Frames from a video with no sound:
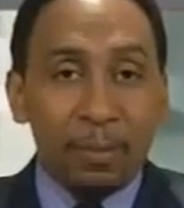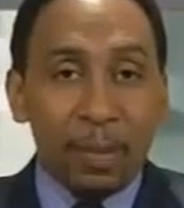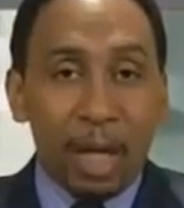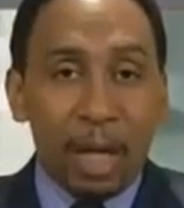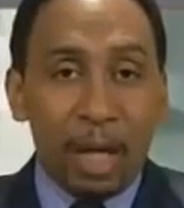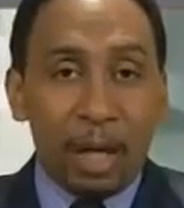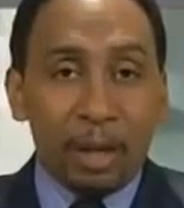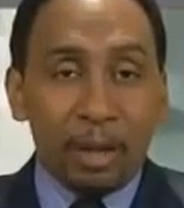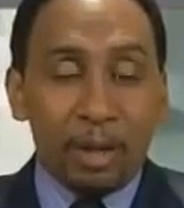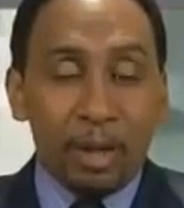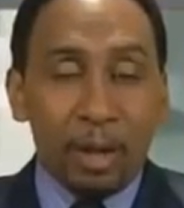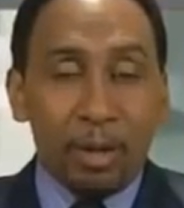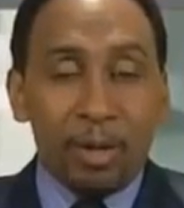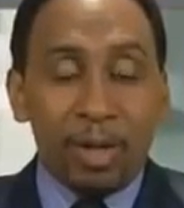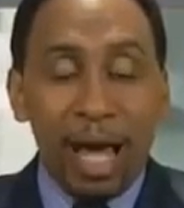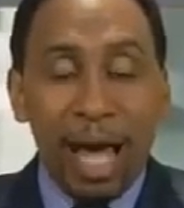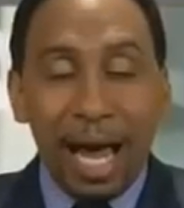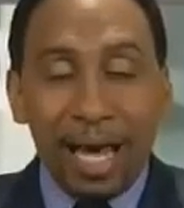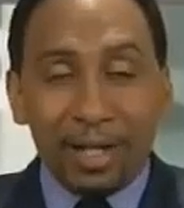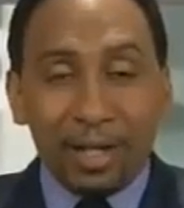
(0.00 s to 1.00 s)

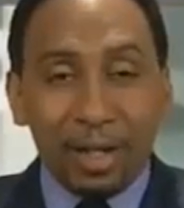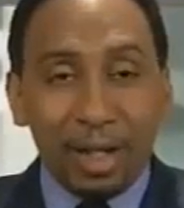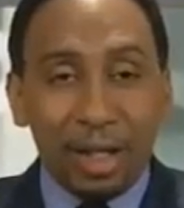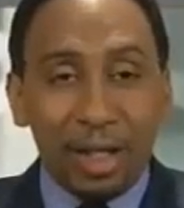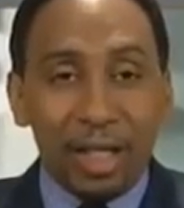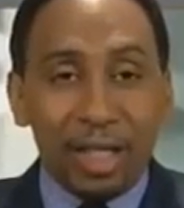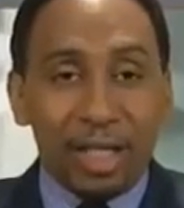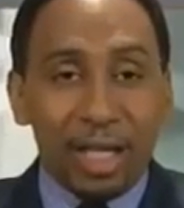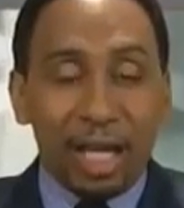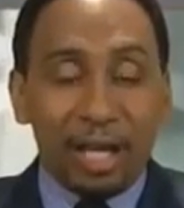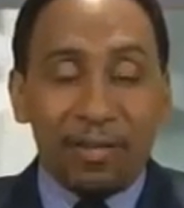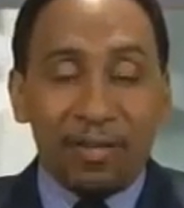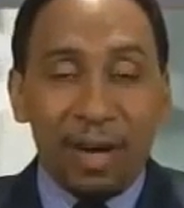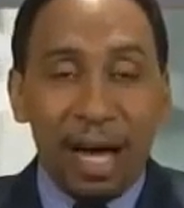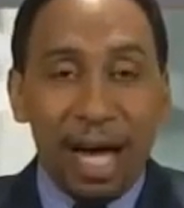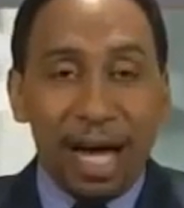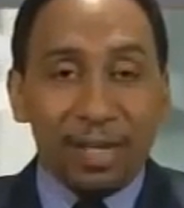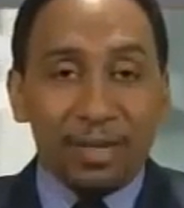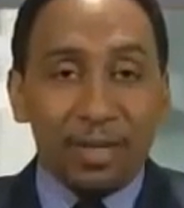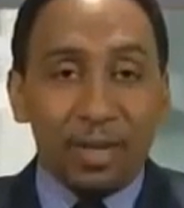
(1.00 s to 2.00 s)
nationally
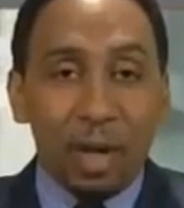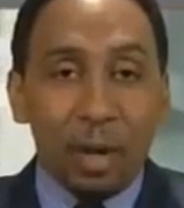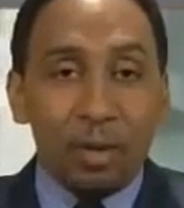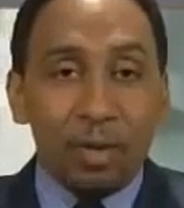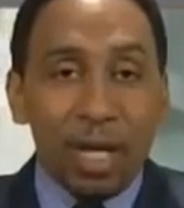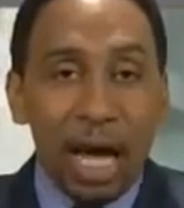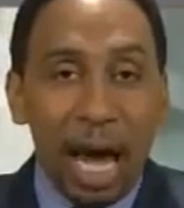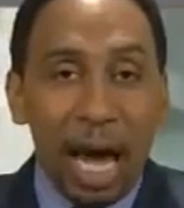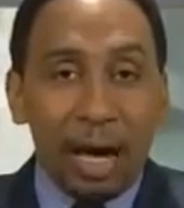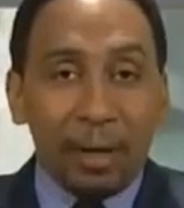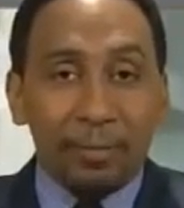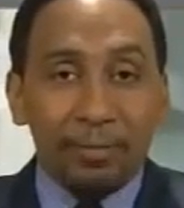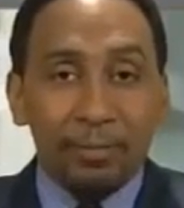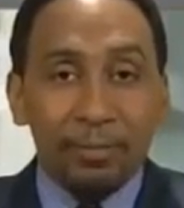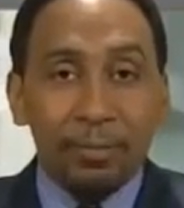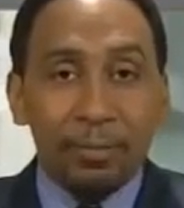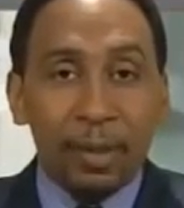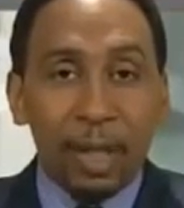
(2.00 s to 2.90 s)
televised, no doubt,